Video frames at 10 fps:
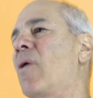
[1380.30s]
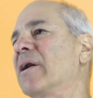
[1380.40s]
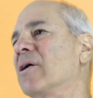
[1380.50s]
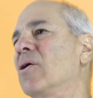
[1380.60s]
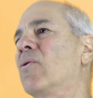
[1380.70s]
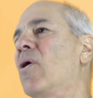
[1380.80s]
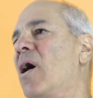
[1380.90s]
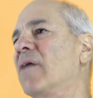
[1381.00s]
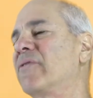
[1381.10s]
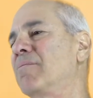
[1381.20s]
want to go
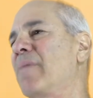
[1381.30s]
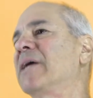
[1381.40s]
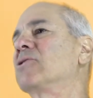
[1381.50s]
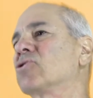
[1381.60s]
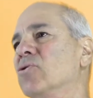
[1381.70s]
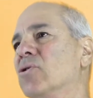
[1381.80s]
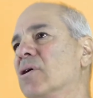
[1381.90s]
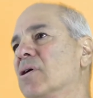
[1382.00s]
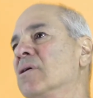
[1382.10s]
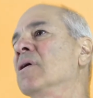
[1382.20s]
off and make
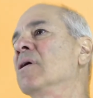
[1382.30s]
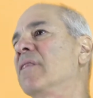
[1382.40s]
sure